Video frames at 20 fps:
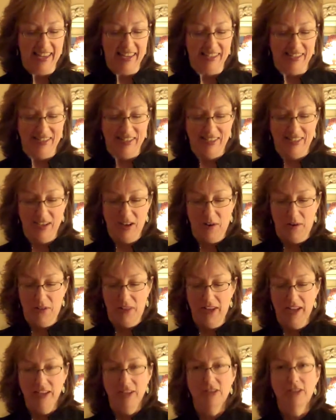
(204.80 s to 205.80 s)
So
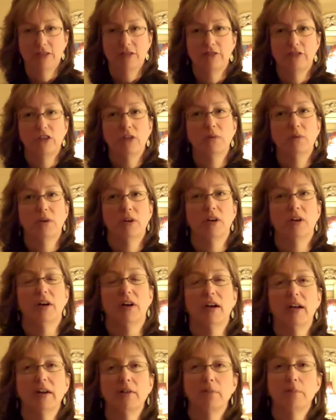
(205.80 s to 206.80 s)
the
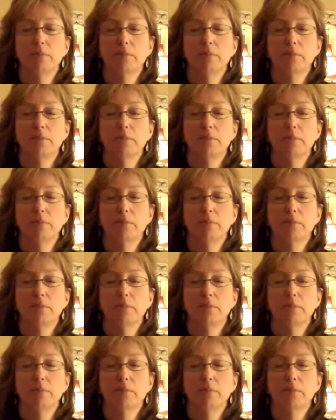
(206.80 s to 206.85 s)
interviewer,